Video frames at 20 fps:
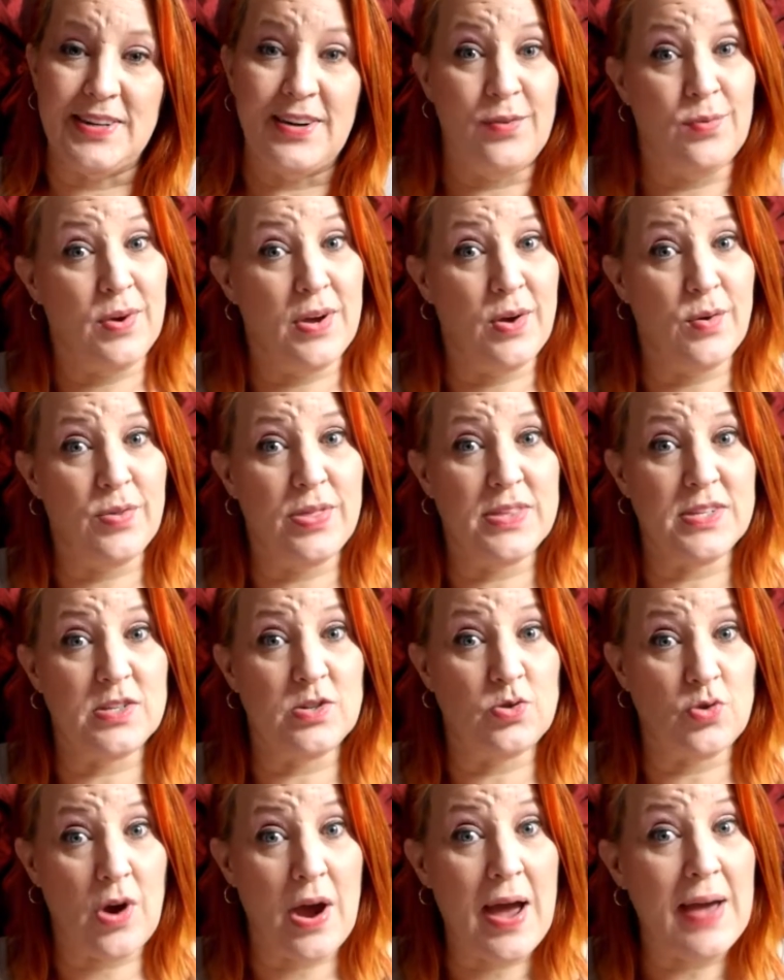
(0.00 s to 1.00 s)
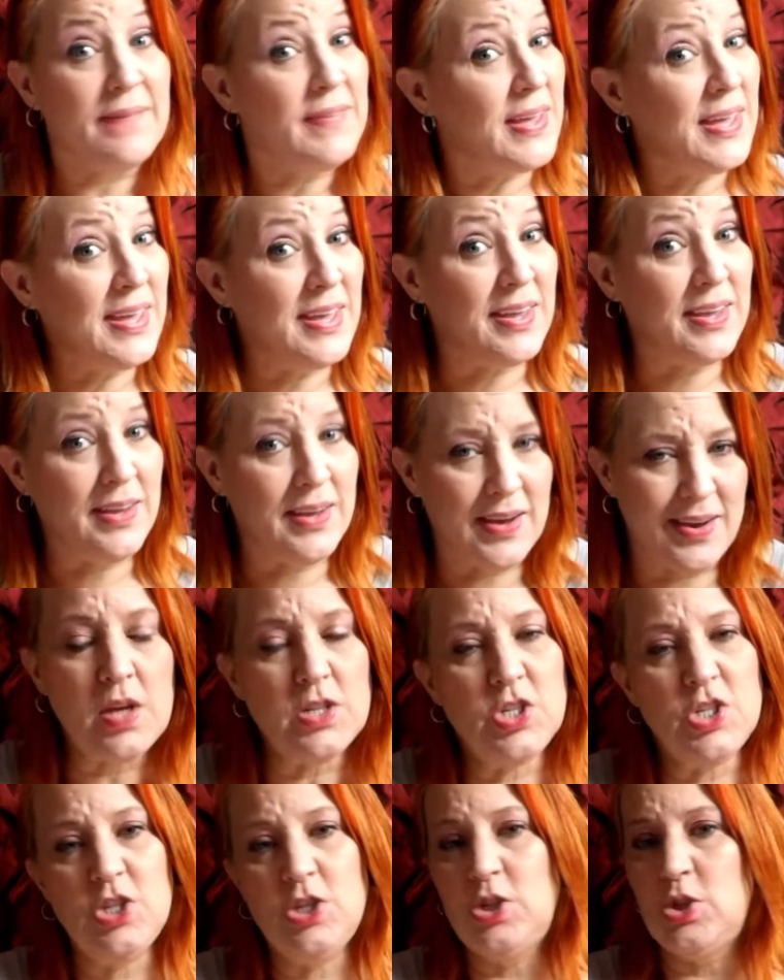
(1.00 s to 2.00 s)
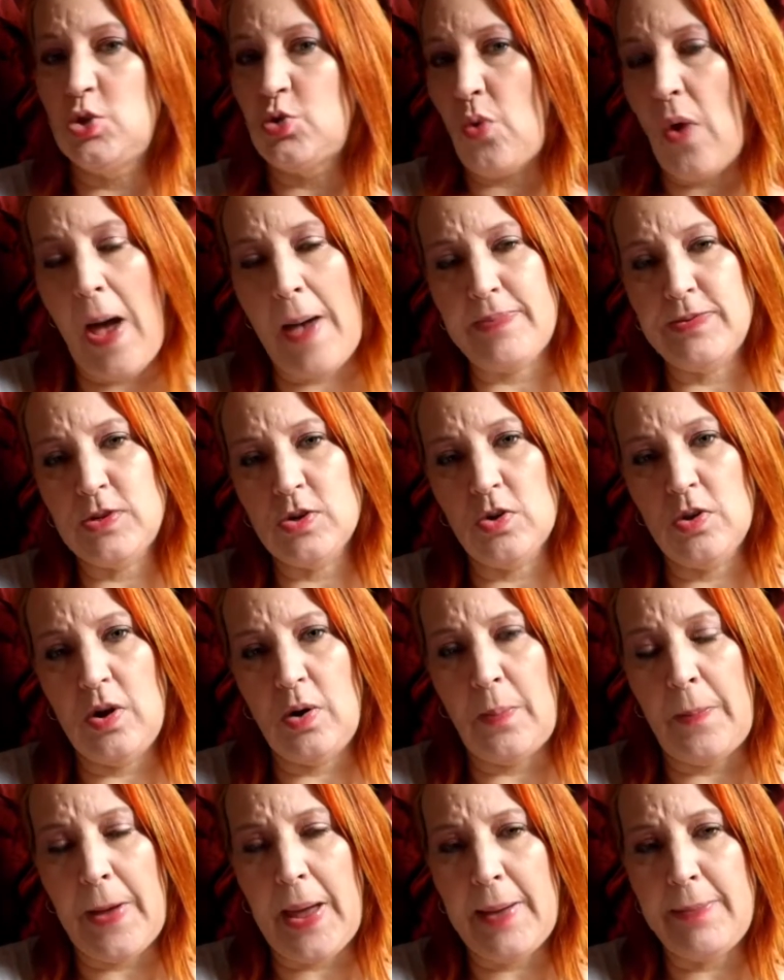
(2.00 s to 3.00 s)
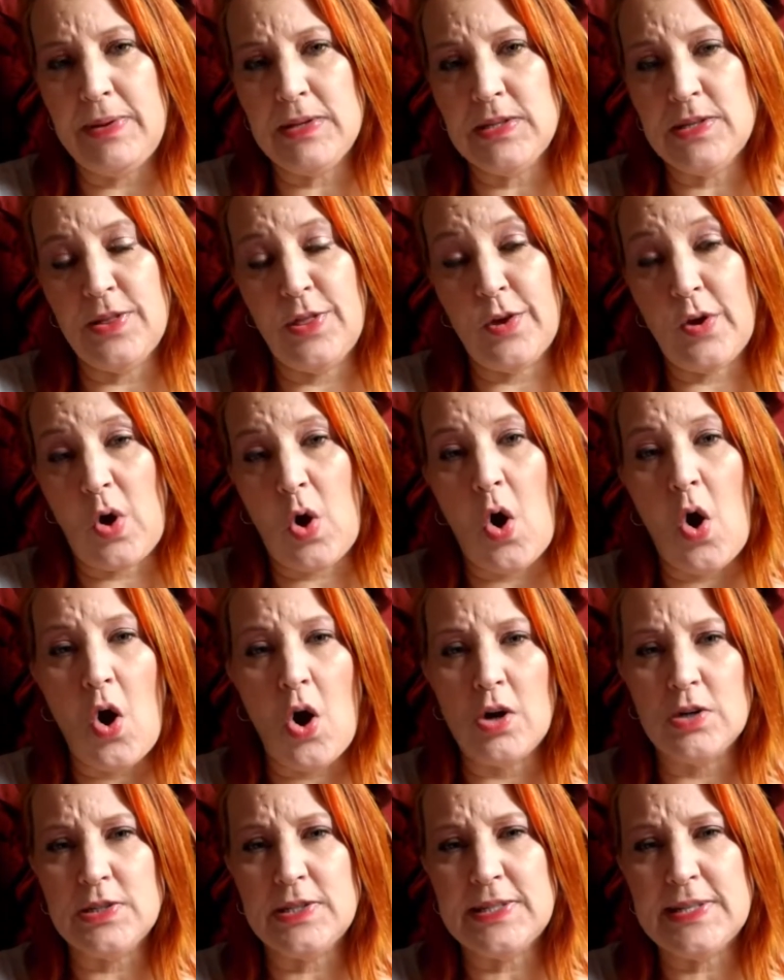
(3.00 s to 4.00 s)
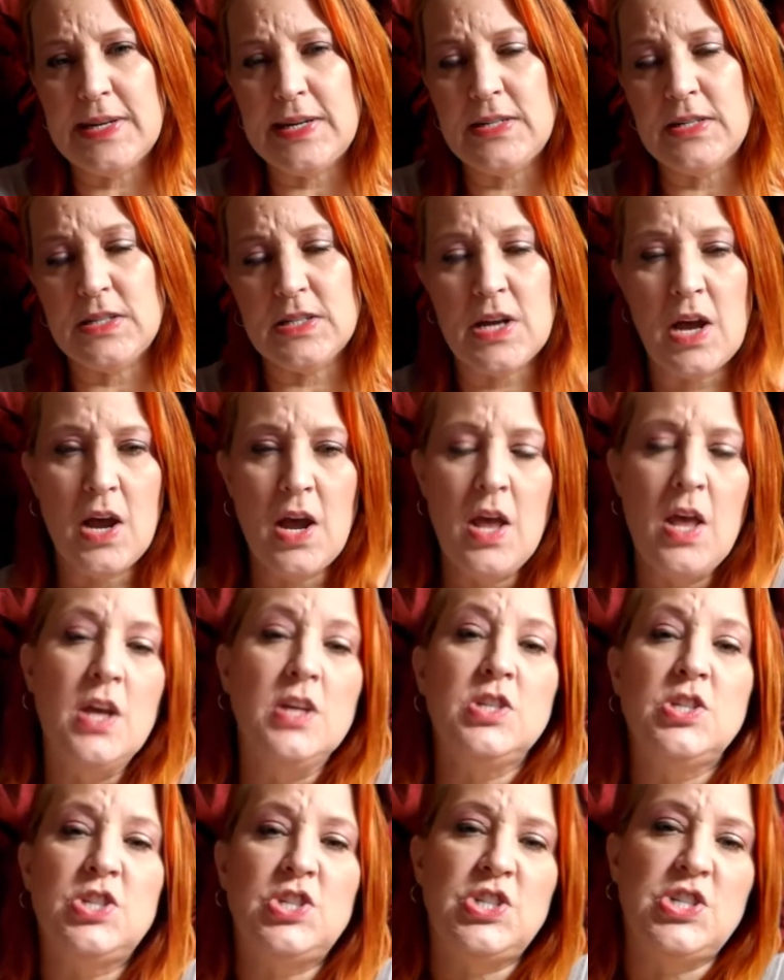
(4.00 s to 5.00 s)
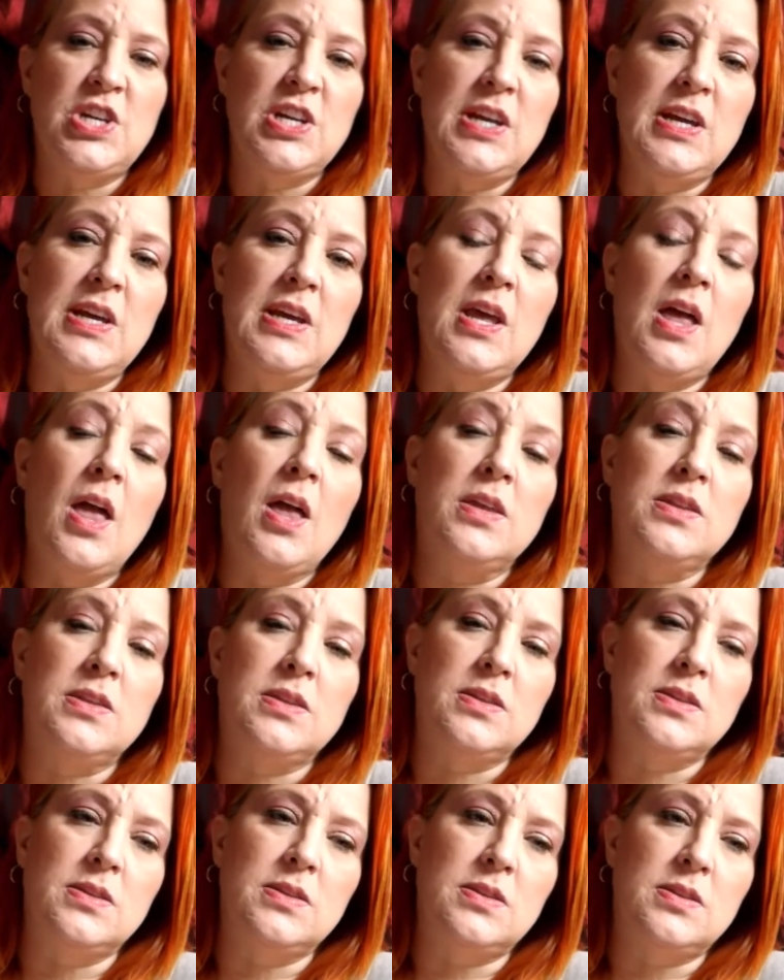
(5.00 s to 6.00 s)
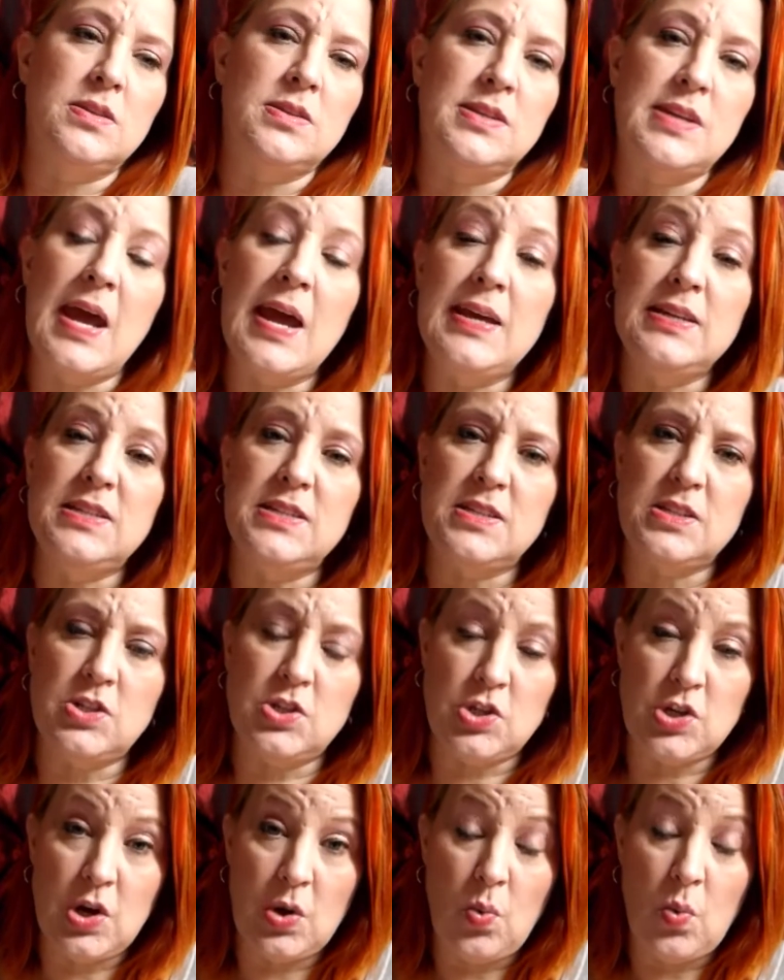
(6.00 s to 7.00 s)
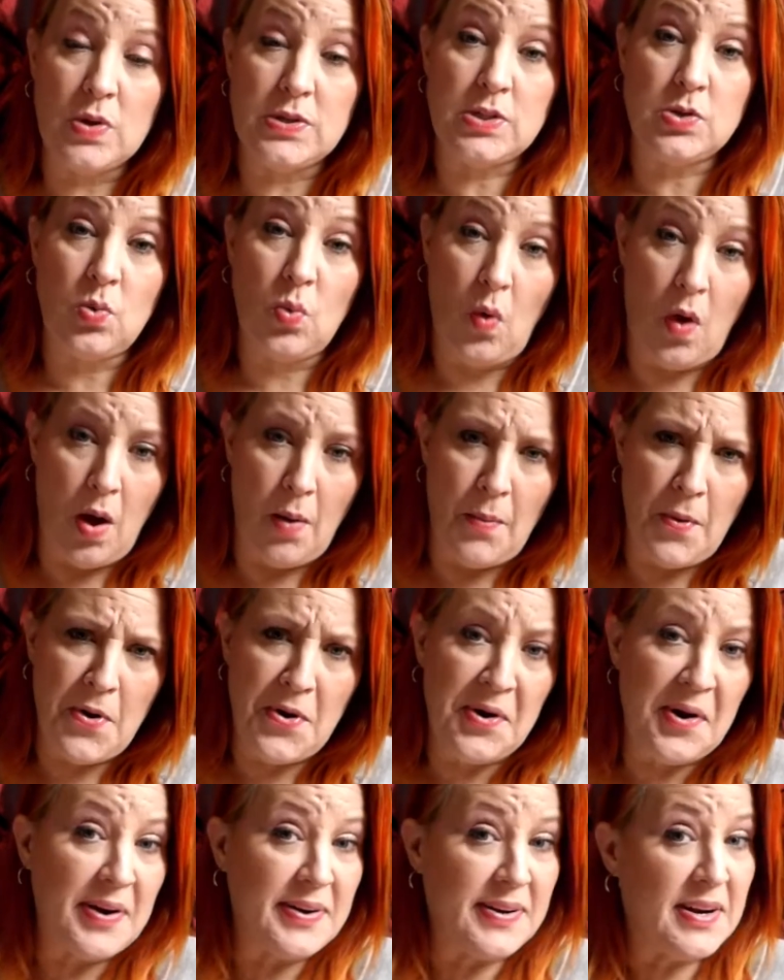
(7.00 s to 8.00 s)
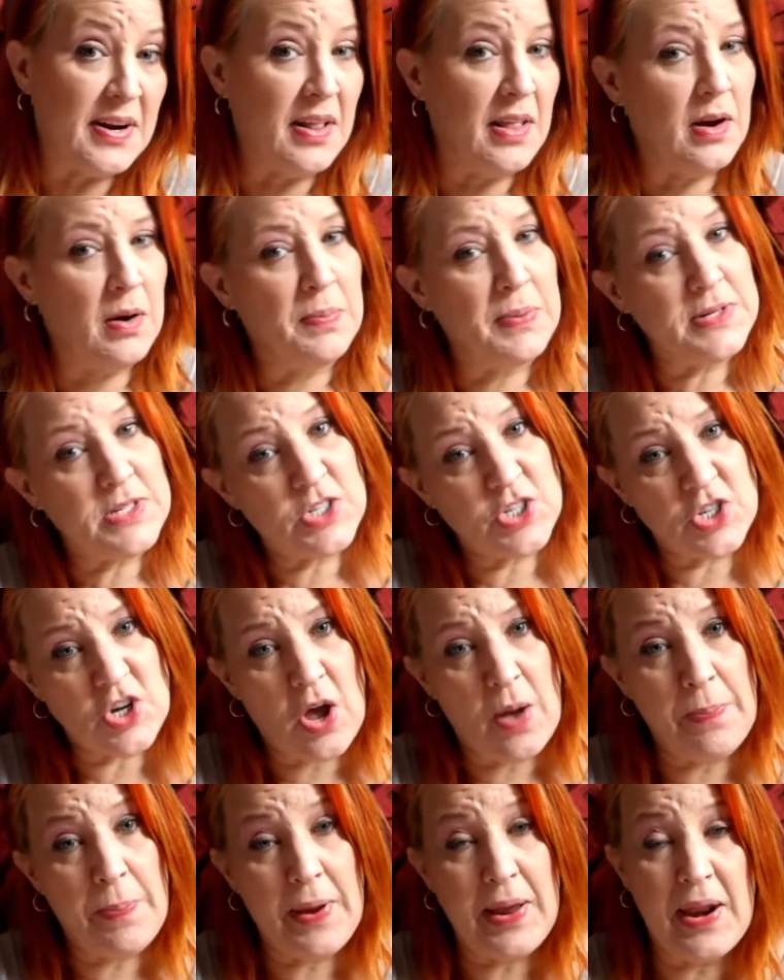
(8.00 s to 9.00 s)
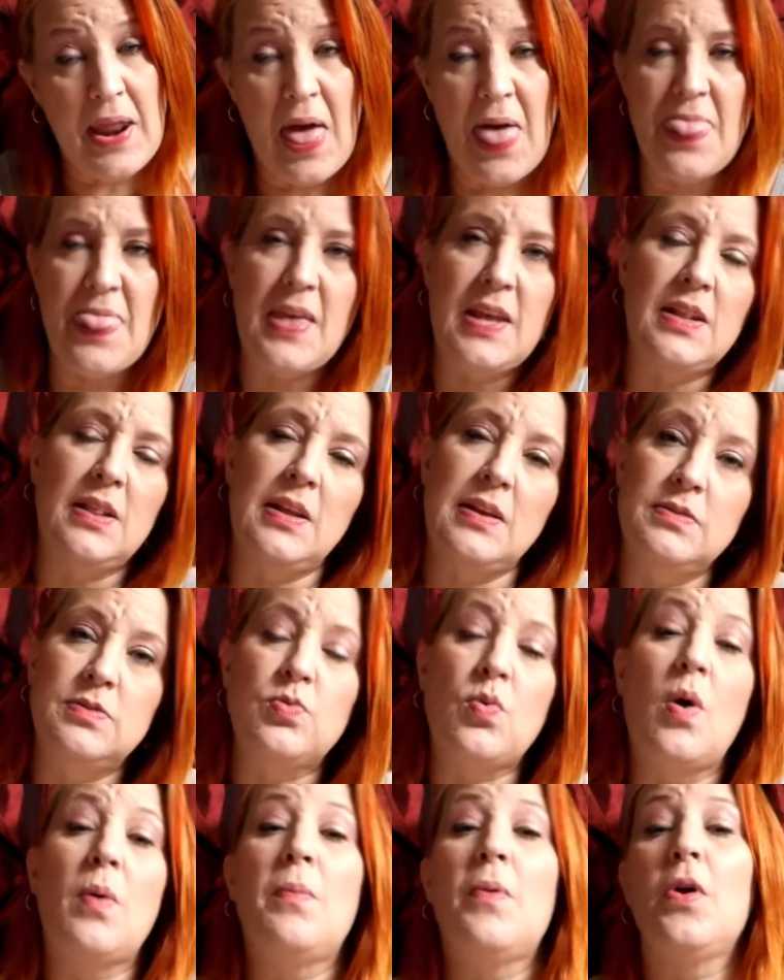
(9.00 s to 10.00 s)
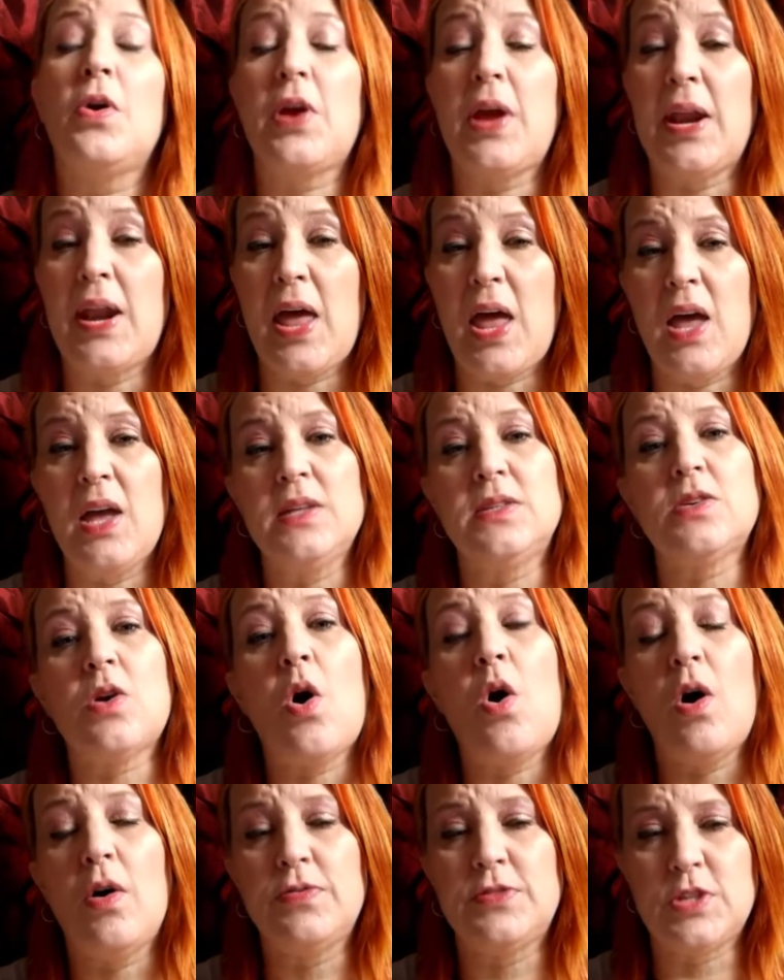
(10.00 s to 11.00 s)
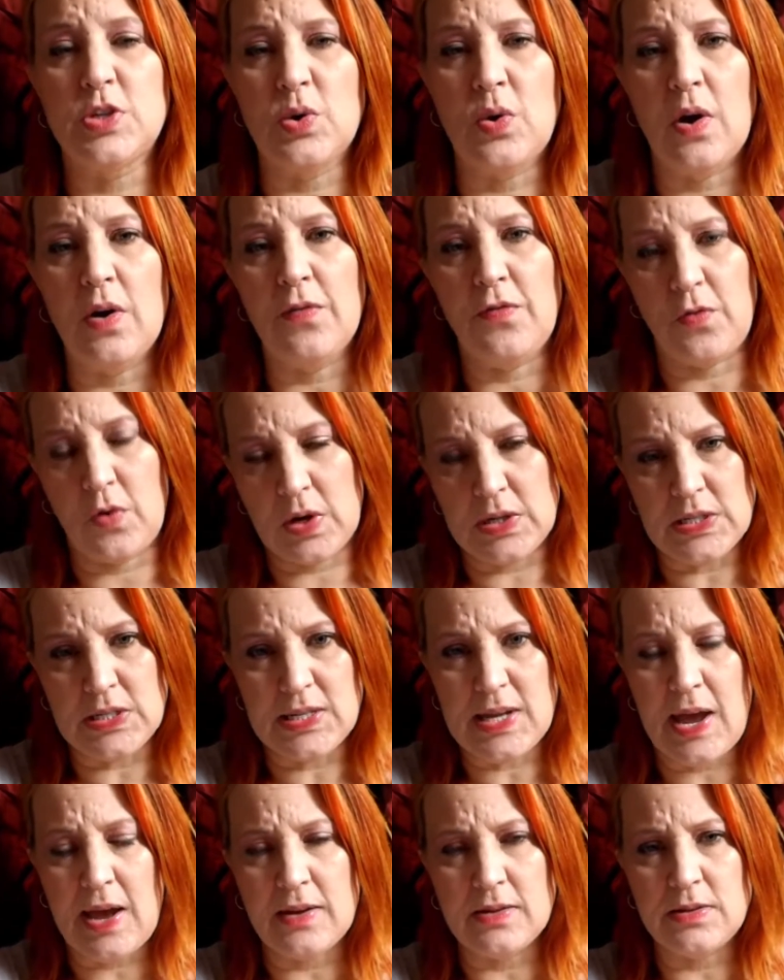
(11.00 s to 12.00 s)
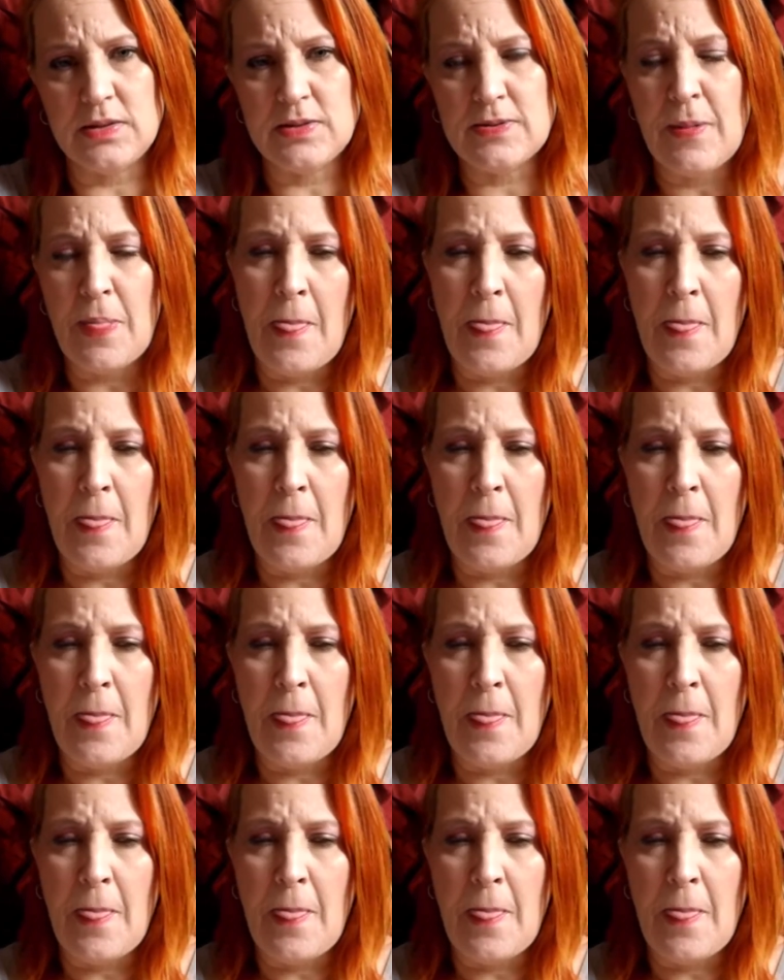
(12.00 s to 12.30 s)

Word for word: we go with this driving. She straps her little babies in the car seats. She states that she went to Walmart and did a little bit of shopping and then leaves Walmart and heads off to her friend's house.